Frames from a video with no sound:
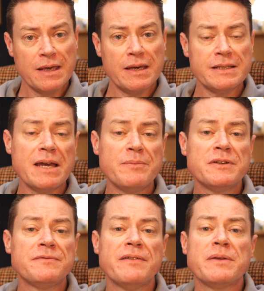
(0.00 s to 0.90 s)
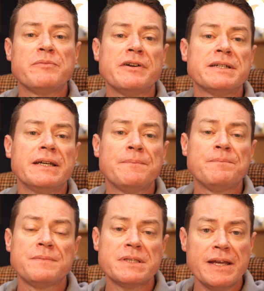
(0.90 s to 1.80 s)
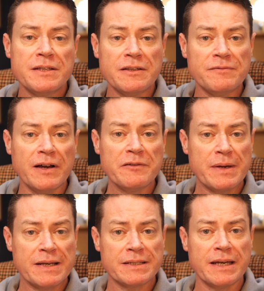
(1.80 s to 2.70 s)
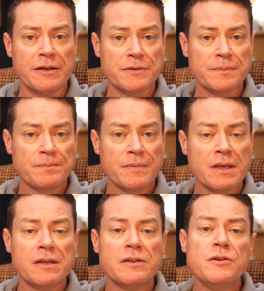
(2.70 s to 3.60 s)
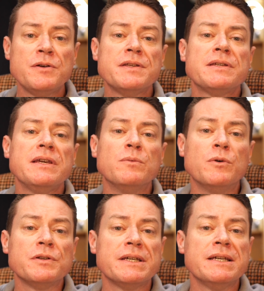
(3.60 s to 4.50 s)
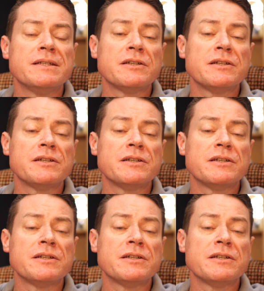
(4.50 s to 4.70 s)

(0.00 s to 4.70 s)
At atmospheric pressure, 10 to the 5 pascals, you can see water is a